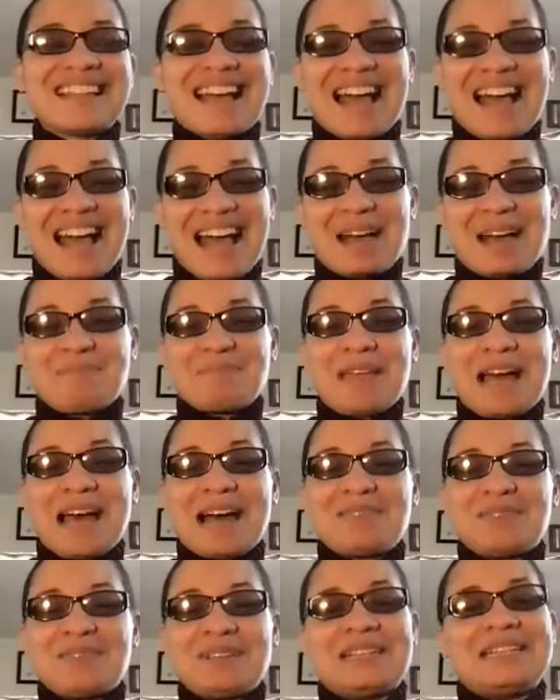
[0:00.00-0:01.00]
I'm
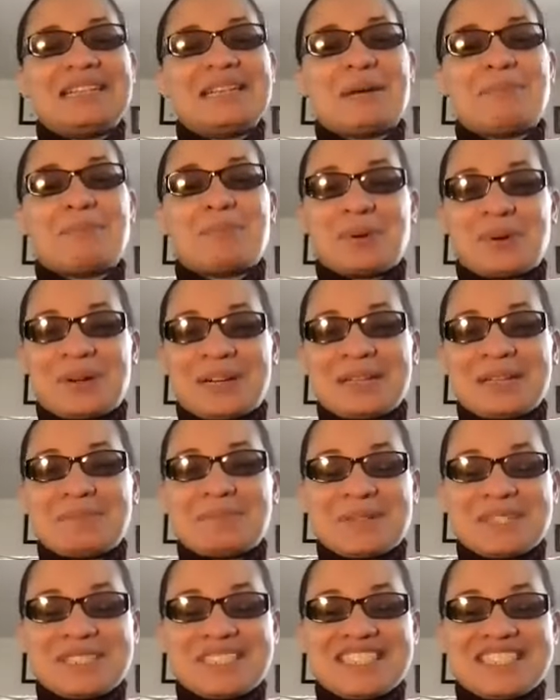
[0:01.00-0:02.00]
not really a morning
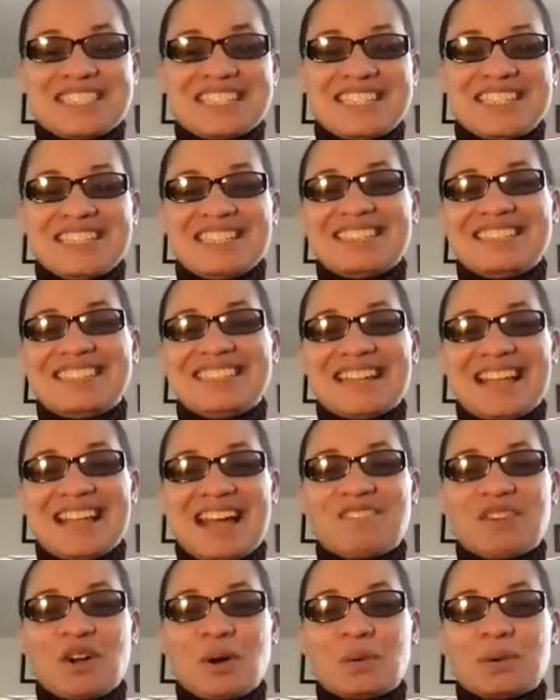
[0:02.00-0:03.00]
person.
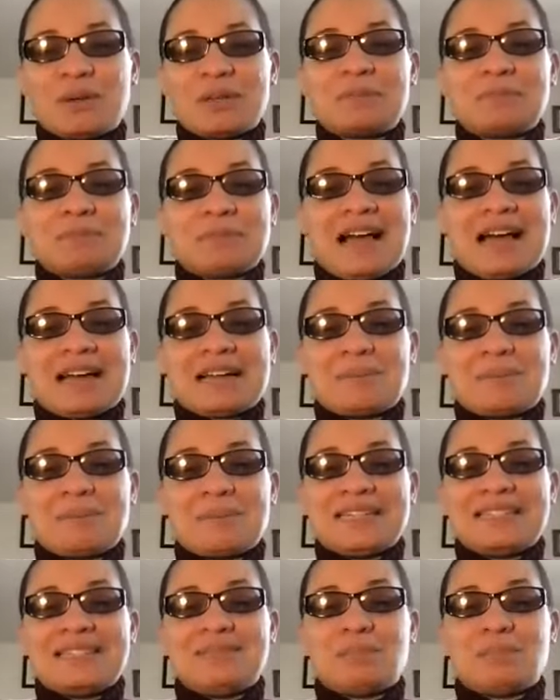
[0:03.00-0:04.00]
I've always kind of
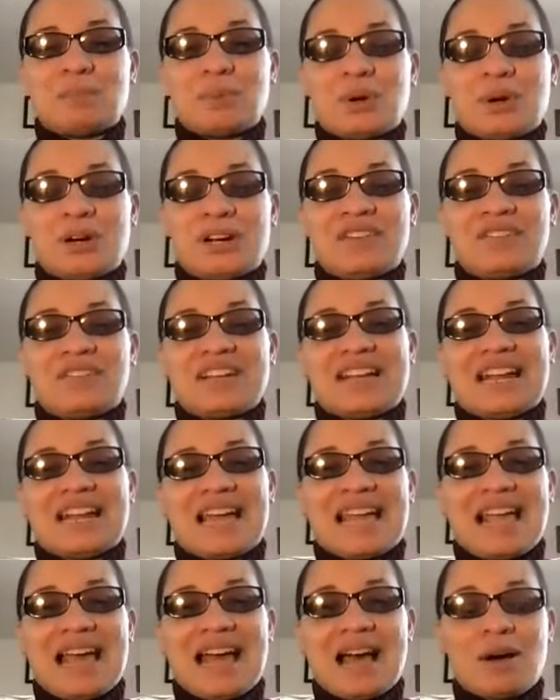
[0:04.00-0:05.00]
been more of a
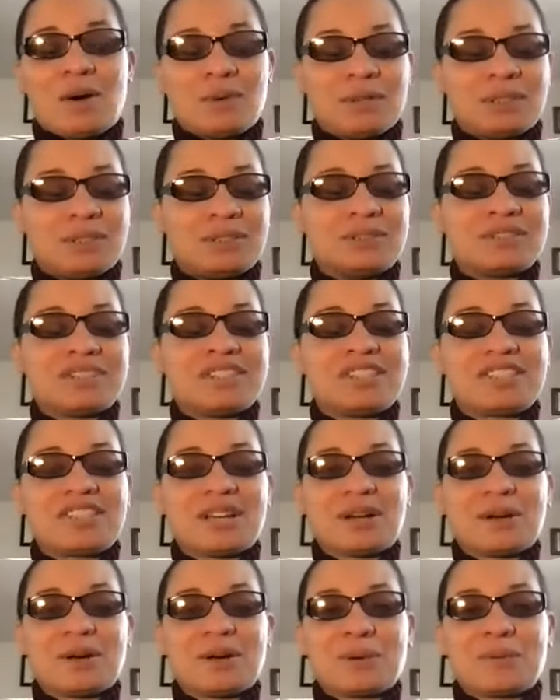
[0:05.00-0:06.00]
night owl.
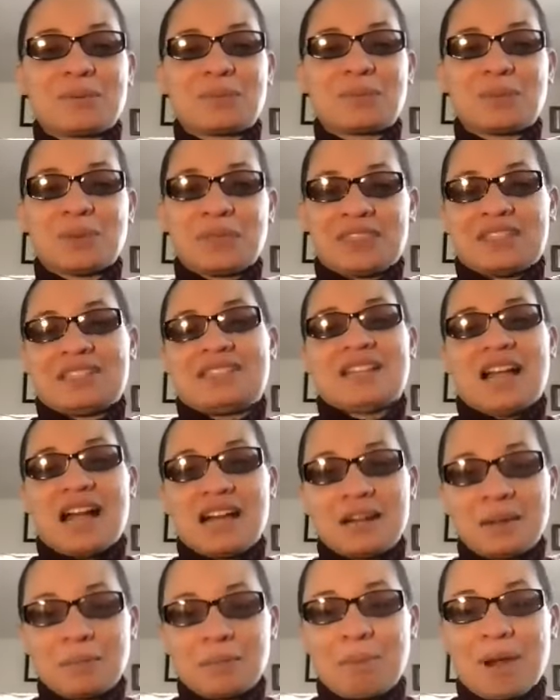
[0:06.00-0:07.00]
So with the
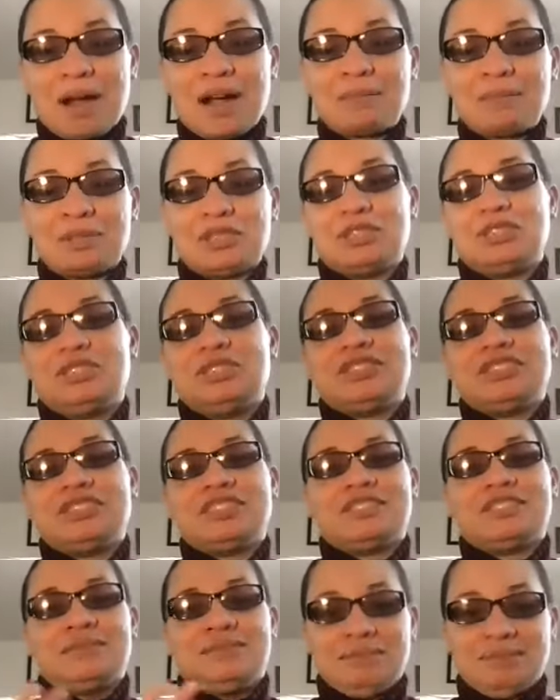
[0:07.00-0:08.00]
Sonic Bomb
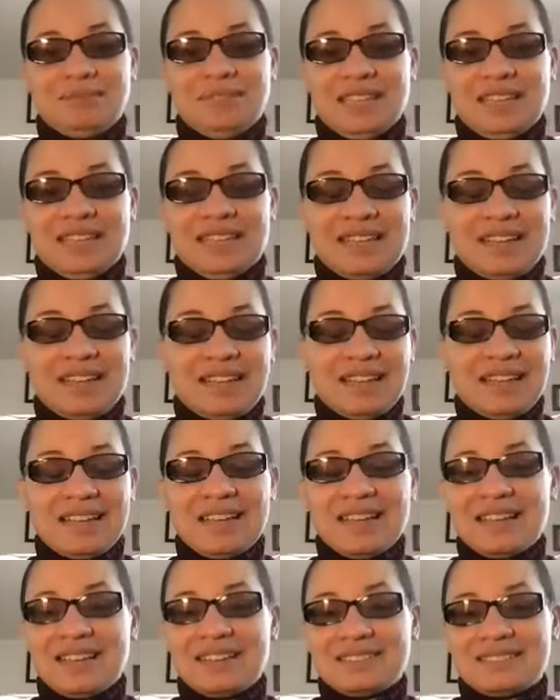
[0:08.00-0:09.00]
Junior,
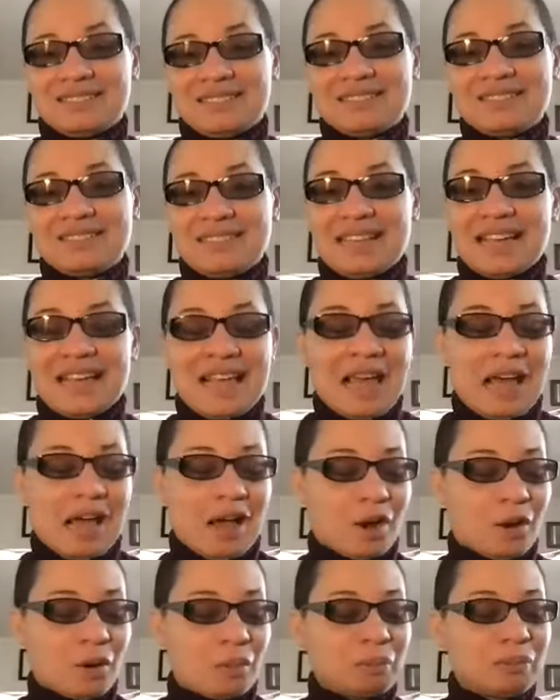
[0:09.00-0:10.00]
it
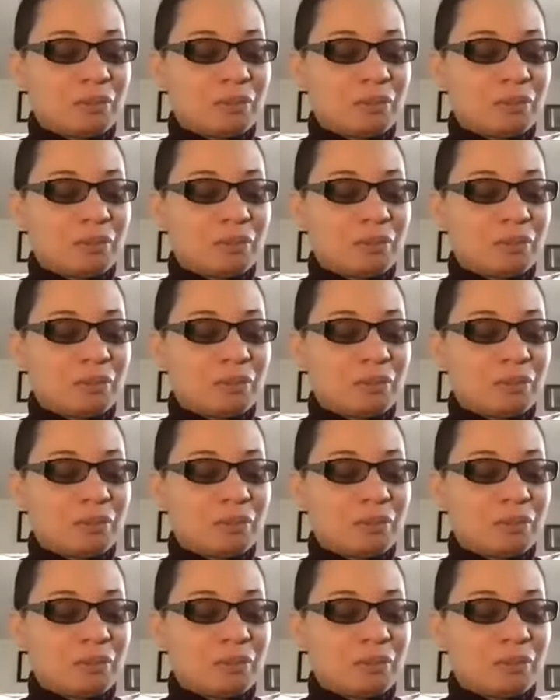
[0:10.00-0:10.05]
helps.